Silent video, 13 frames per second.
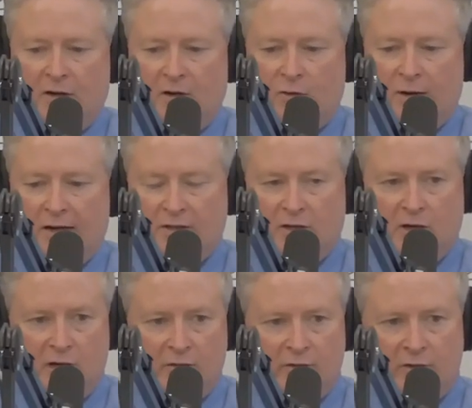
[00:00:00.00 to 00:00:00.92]
Credit to
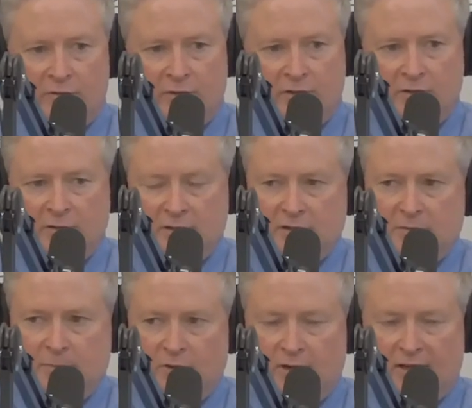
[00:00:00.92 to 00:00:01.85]
Harvard for
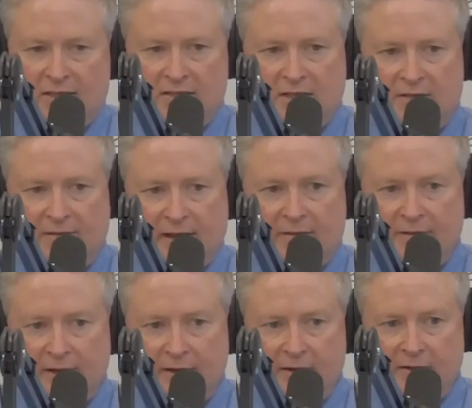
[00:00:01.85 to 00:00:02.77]
putting itself out
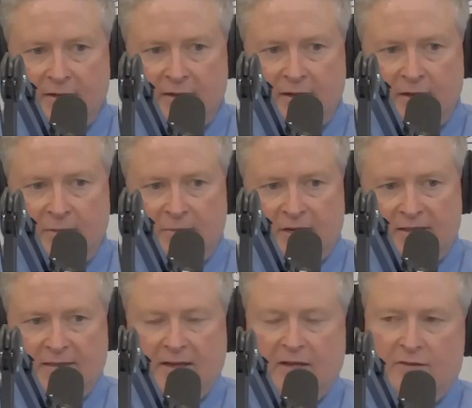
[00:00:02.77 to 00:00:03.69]
there, but I
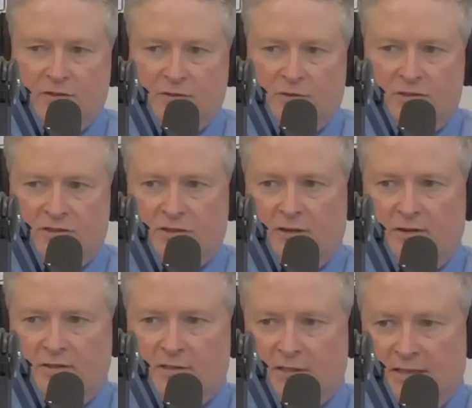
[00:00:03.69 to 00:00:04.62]
think other schools are
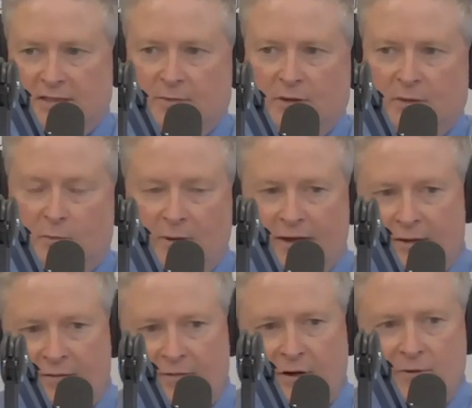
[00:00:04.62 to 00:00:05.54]
starting to see, well, wait,
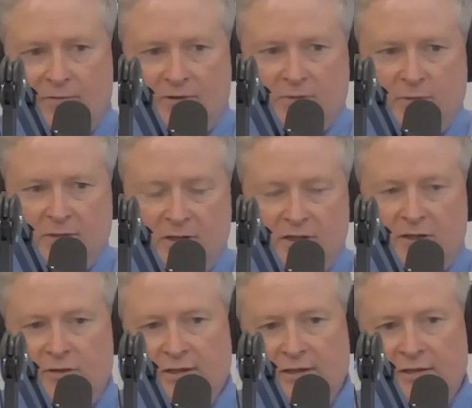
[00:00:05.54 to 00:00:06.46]
if Harvard's willing to
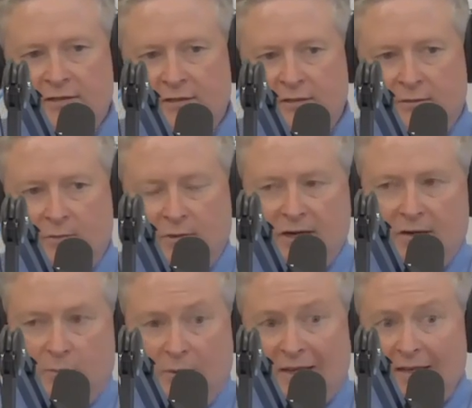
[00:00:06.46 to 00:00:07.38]
do it, why
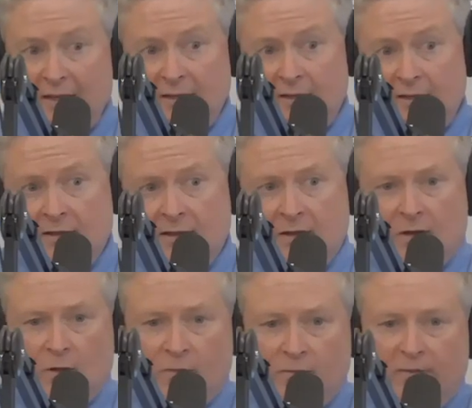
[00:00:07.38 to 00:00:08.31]
aren't we? Yeah.
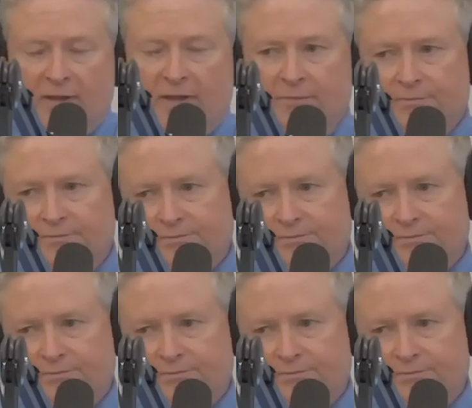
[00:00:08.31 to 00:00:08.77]
Hopefully,